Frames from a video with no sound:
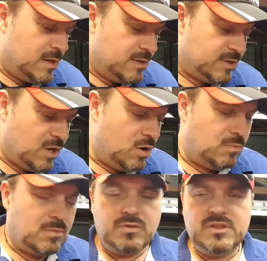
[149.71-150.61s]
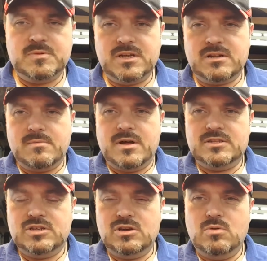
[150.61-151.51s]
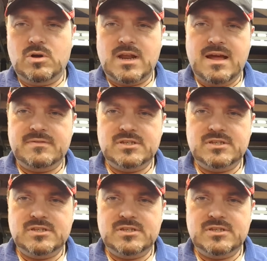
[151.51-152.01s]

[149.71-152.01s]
So on this particular MR2 we're going to have